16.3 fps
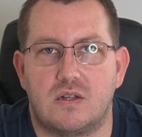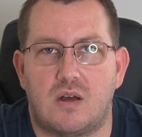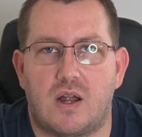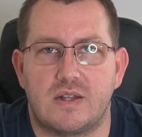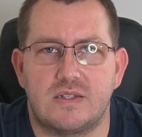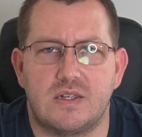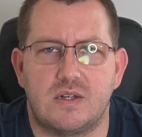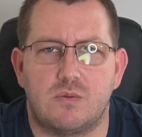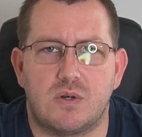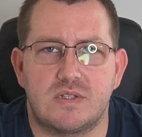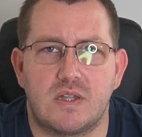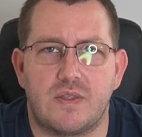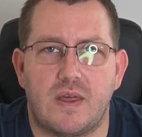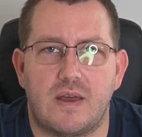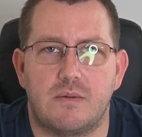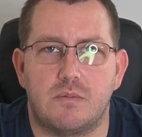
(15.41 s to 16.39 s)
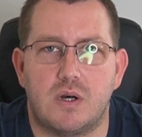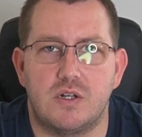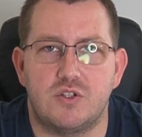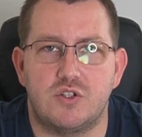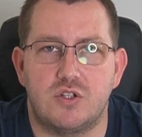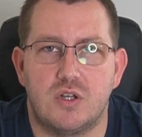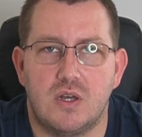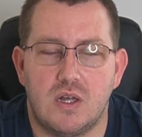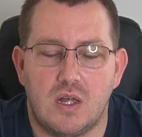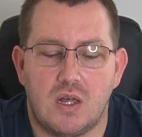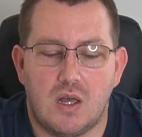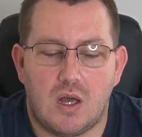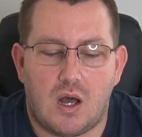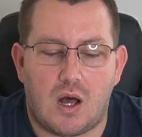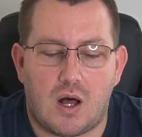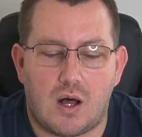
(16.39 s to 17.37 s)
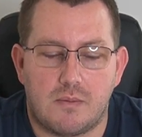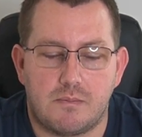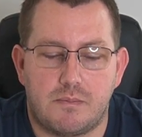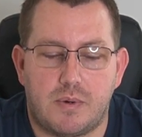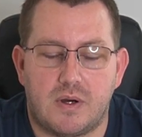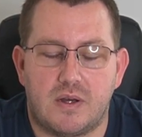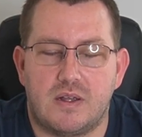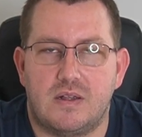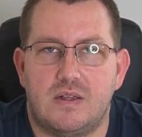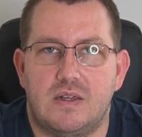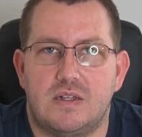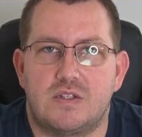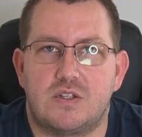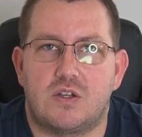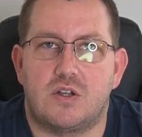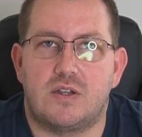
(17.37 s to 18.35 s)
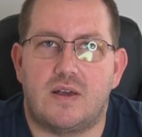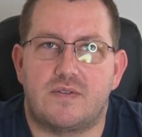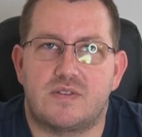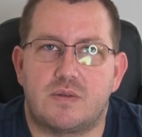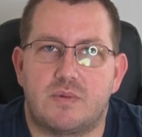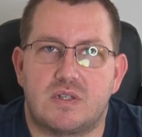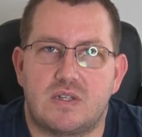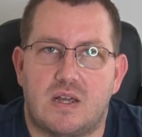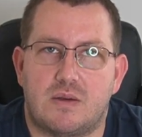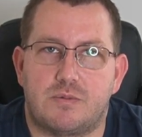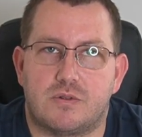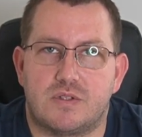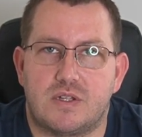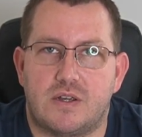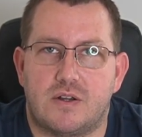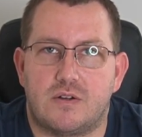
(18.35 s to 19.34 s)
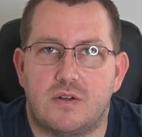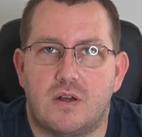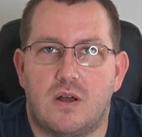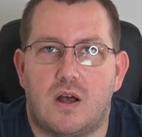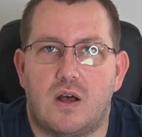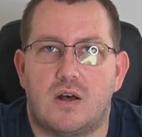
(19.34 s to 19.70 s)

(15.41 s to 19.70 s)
So honestly, it wasn't that much, um, but it's good to have some examples here.